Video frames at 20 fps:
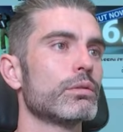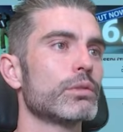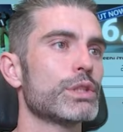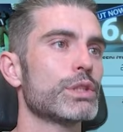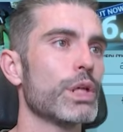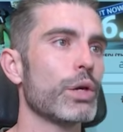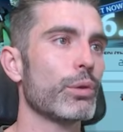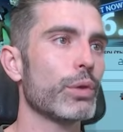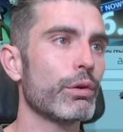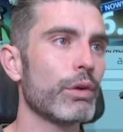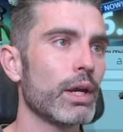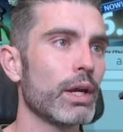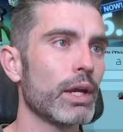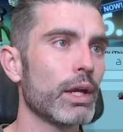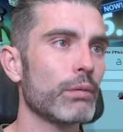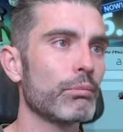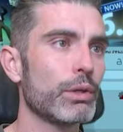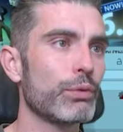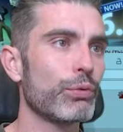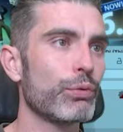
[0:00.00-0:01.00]
So here I
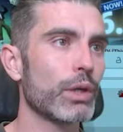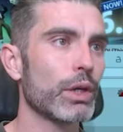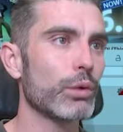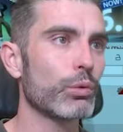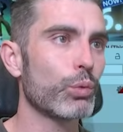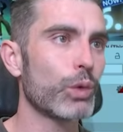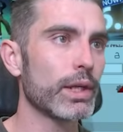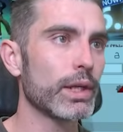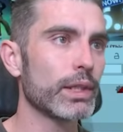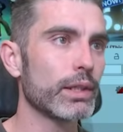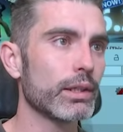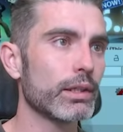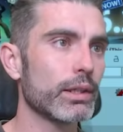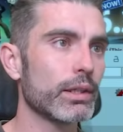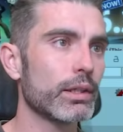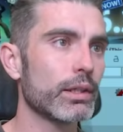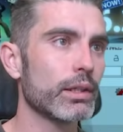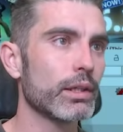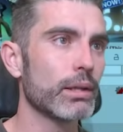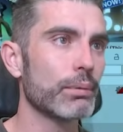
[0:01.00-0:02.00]
am, if I right
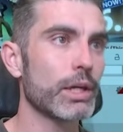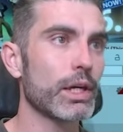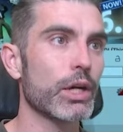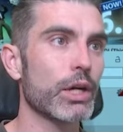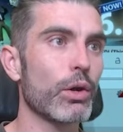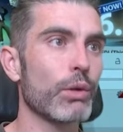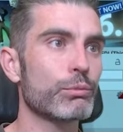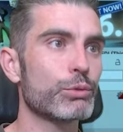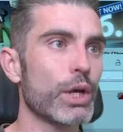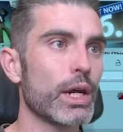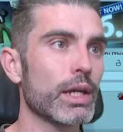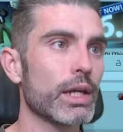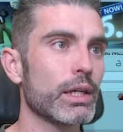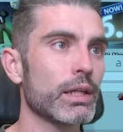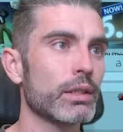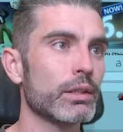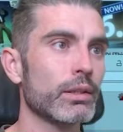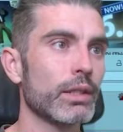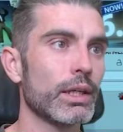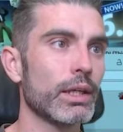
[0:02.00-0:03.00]
click, yep, there you go, I'm
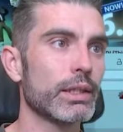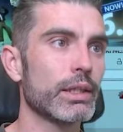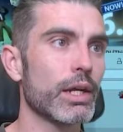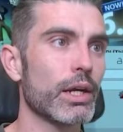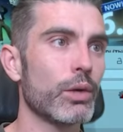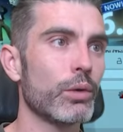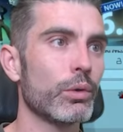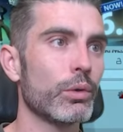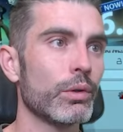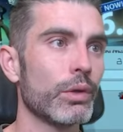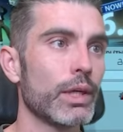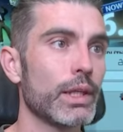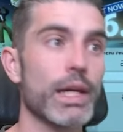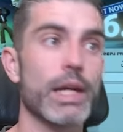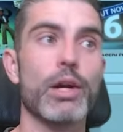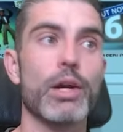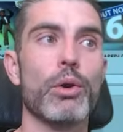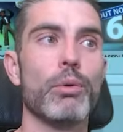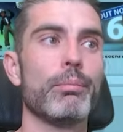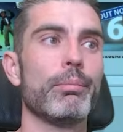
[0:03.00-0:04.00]
dragging, let go, and there
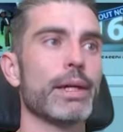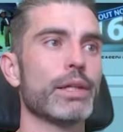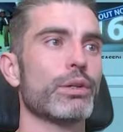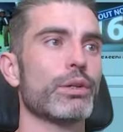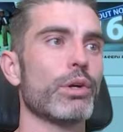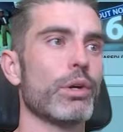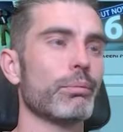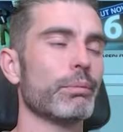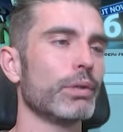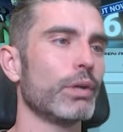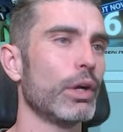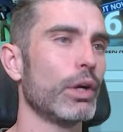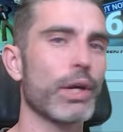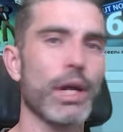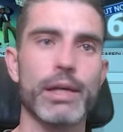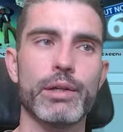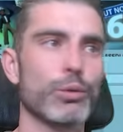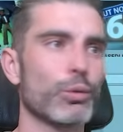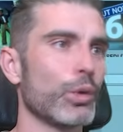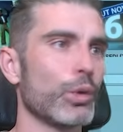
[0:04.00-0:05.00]
you go, back to normal.
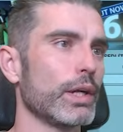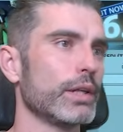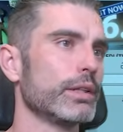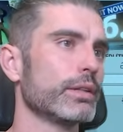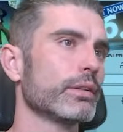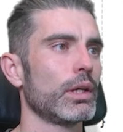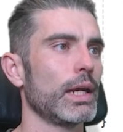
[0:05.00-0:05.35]
Okay, great.